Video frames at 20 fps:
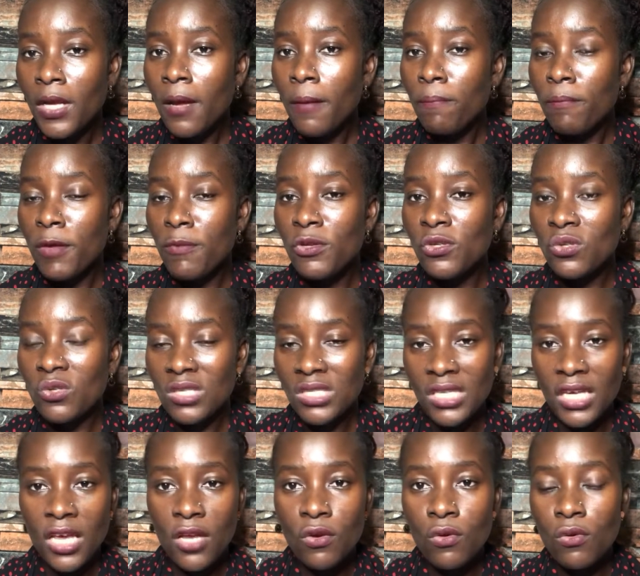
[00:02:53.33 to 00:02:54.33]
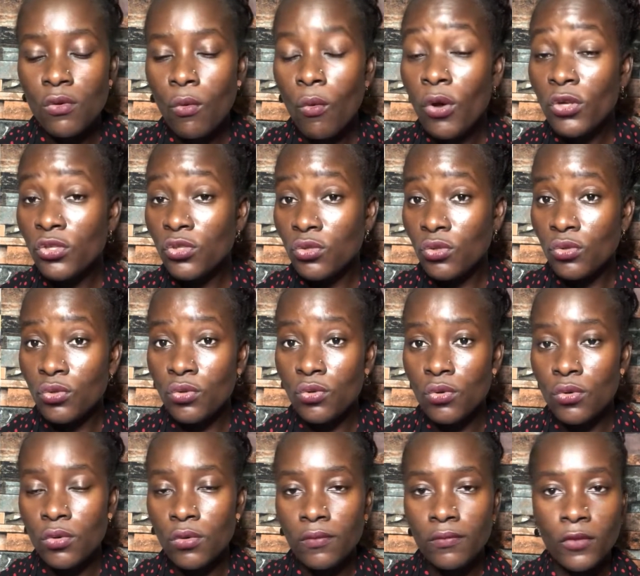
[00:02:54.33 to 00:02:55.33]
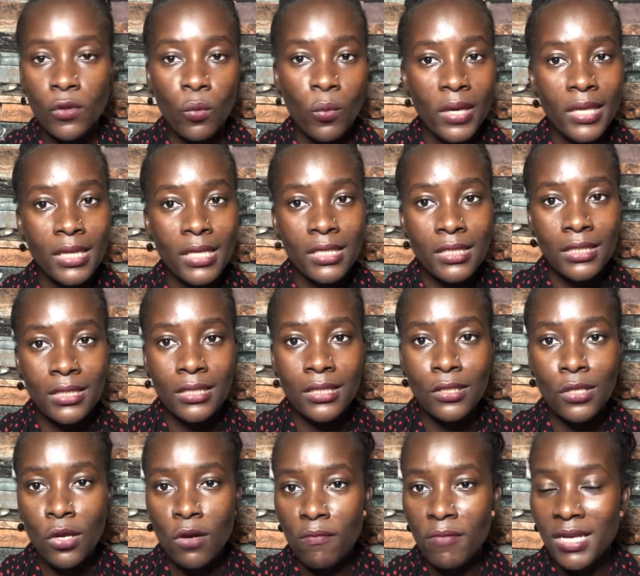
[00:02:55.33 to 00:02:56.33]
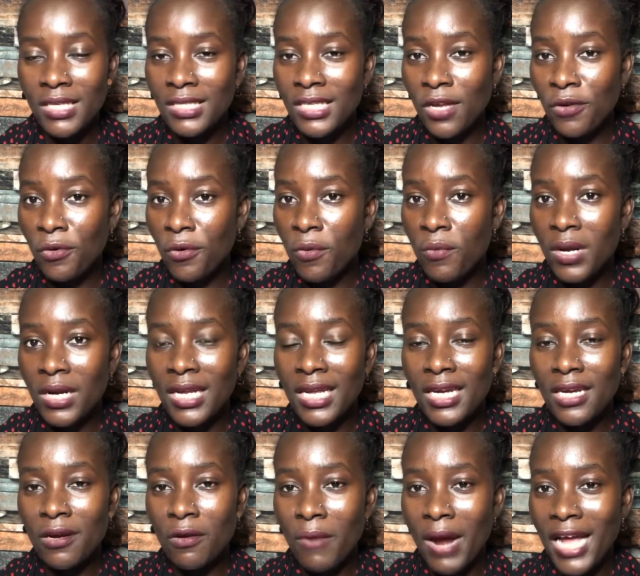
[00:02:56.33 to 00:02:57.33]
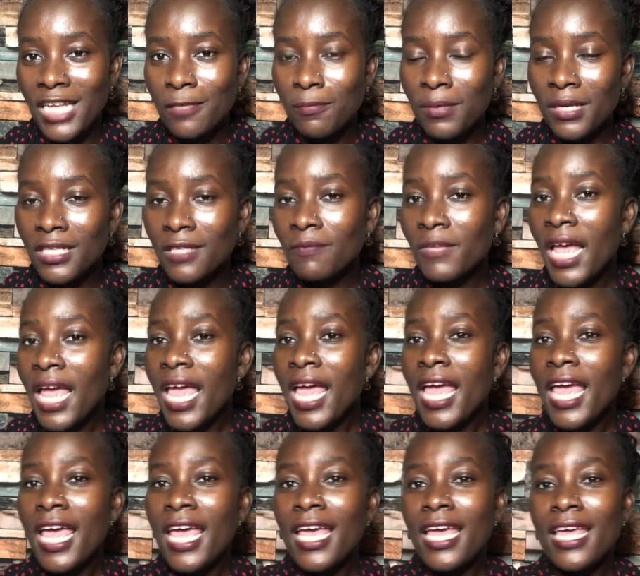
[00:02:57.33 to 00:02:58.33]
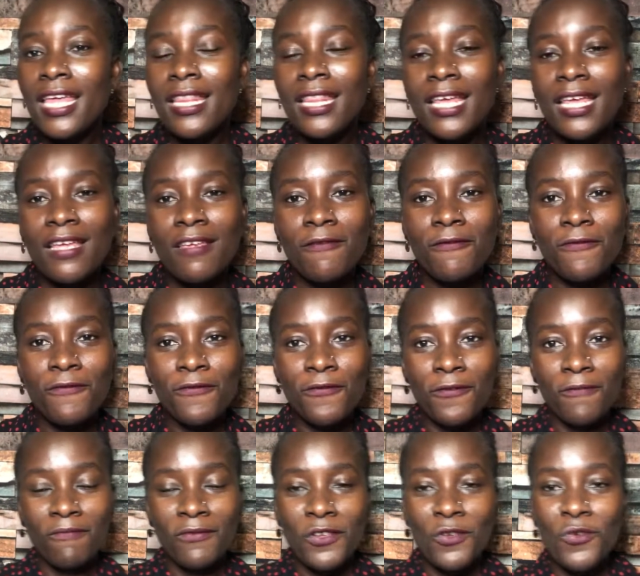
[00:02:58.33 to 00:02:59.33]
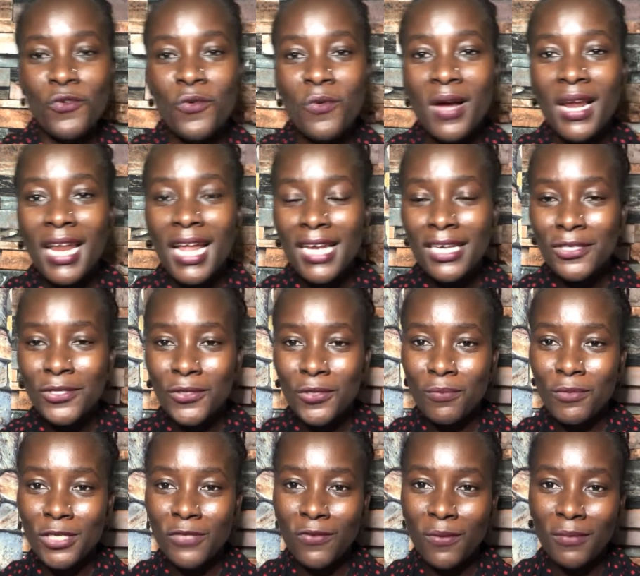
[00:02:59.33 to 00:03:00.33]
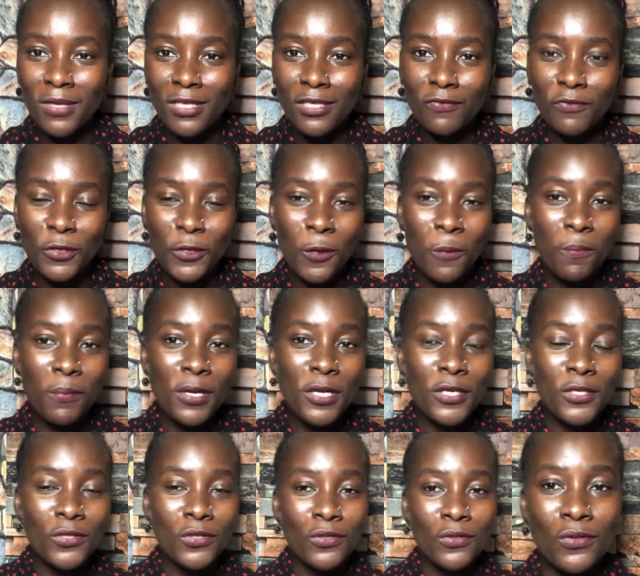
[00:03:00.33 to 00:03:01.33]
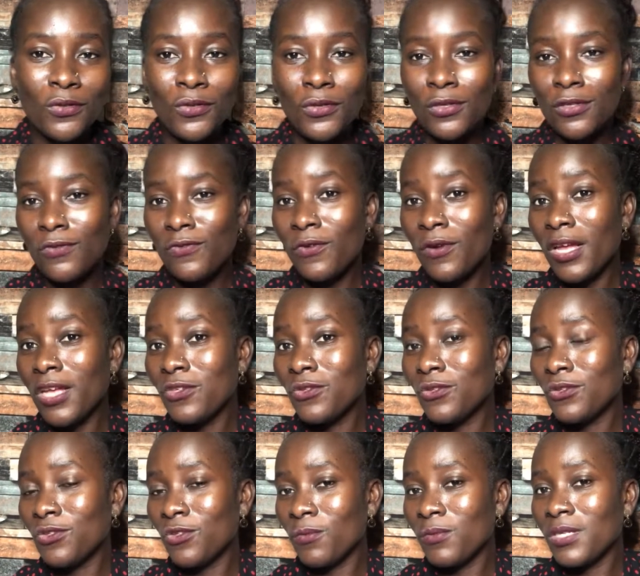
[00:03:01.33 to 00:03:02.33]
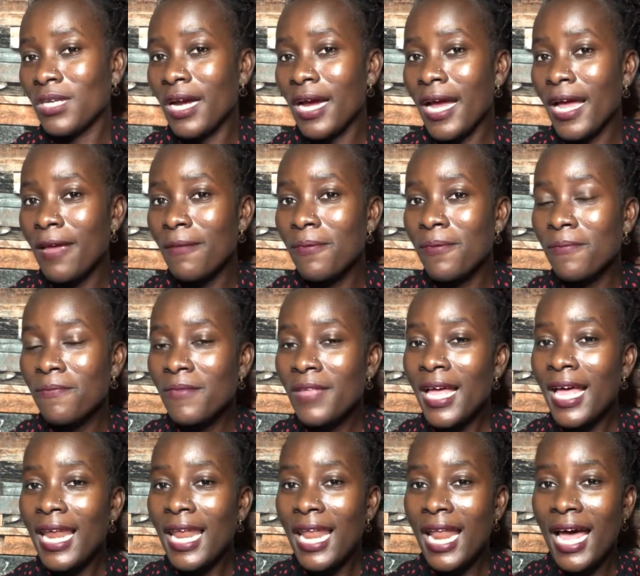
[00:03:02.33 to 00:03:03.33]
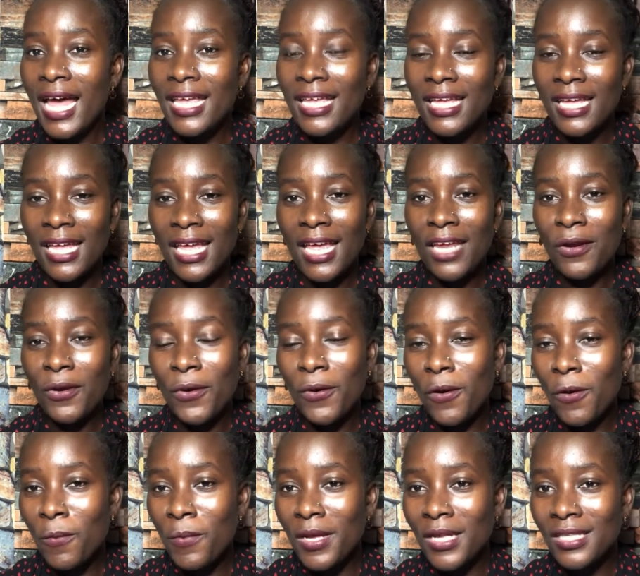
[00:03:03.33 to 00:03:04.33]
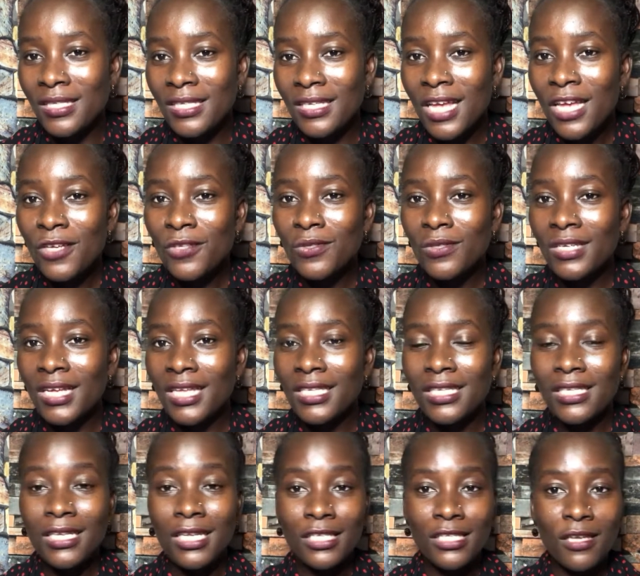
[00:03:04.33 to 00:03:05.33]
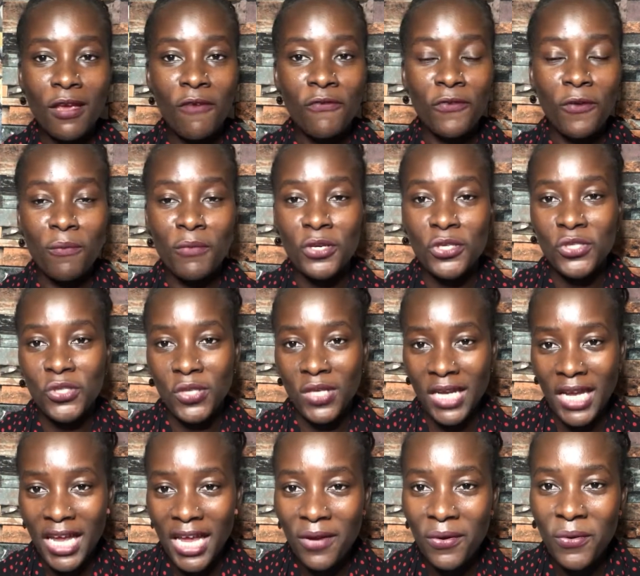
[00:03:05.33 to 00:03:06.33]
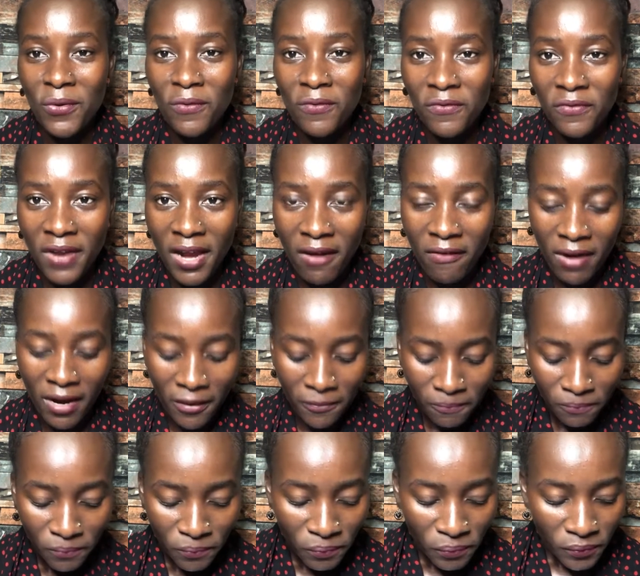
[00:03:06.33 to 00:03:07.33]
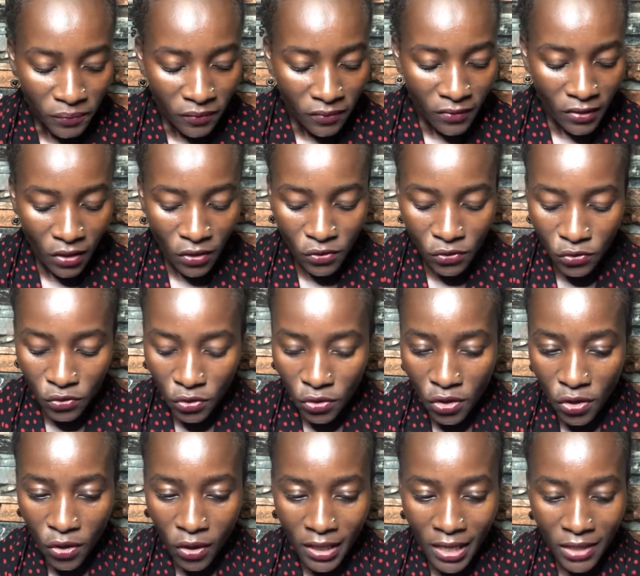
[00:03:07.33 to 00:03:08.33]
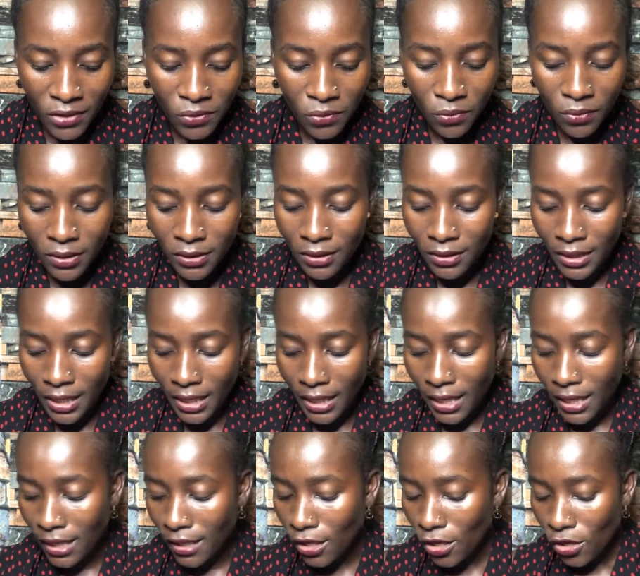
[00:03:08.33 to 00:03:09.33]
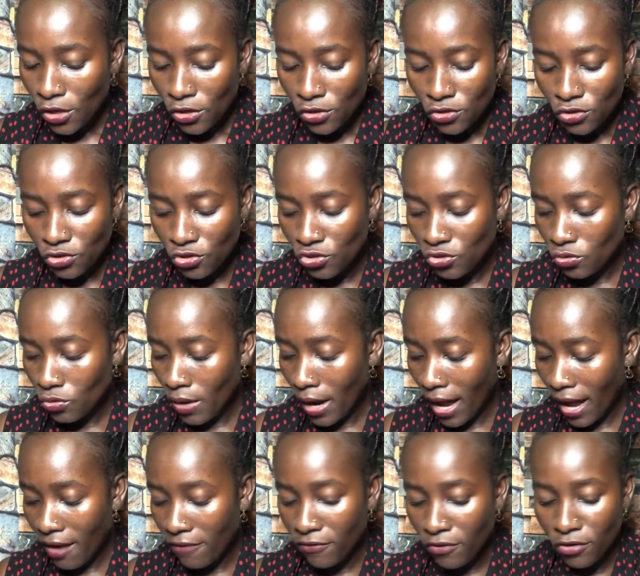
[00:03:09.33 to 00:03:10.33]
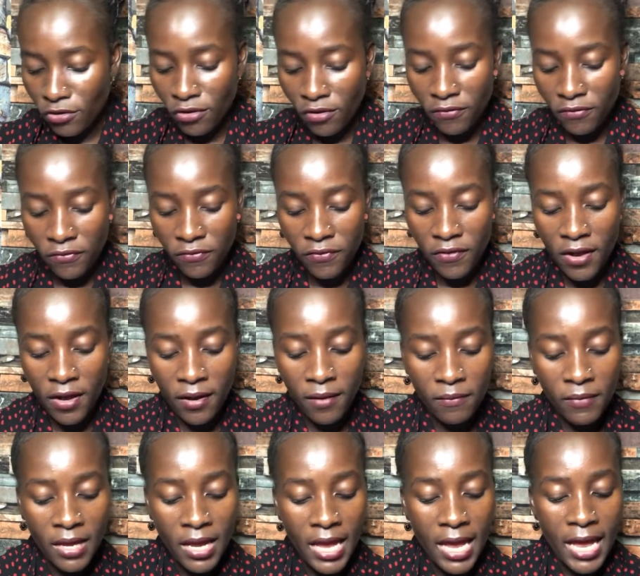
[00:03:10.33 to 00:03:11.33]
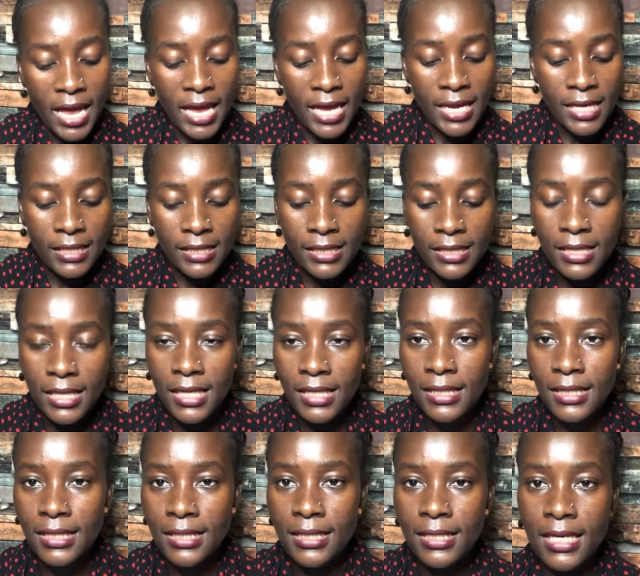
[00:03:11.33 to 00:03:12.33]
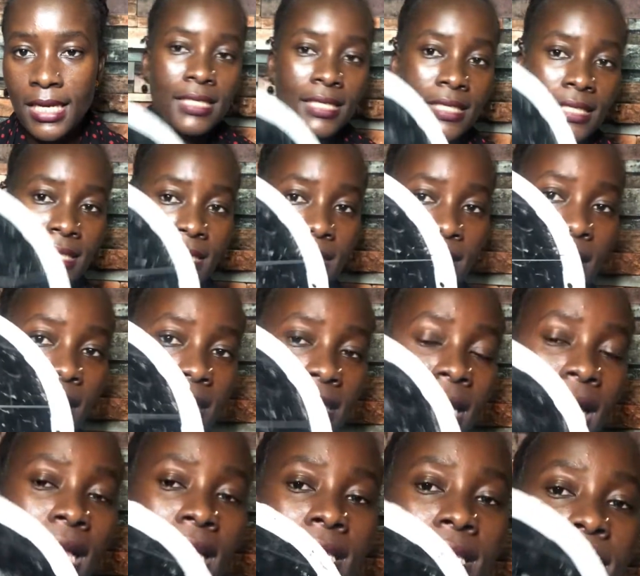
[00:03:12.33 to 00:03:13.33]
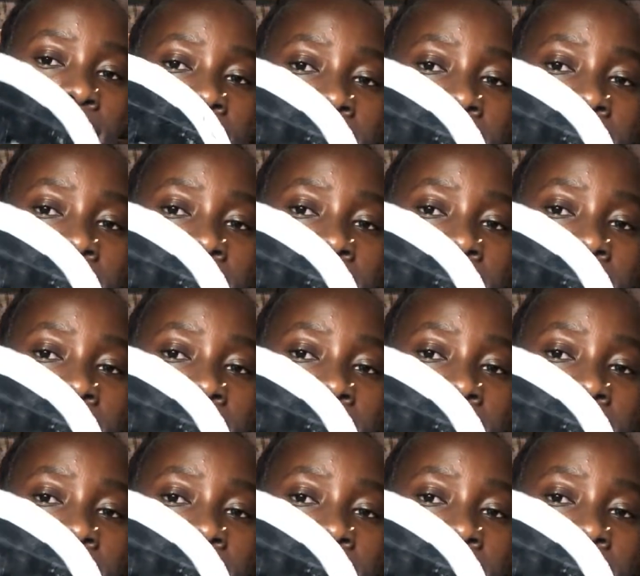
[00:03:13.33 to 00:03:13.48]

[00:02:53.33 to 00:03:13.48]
maybe to tell you what to do when these numbers are not really in the right place. And if you are learning so much from this video, please don't forget to subscribe, like, and comment so that this information can go viral. So the other tools again you should have on your farm is this Secchi. Yes, this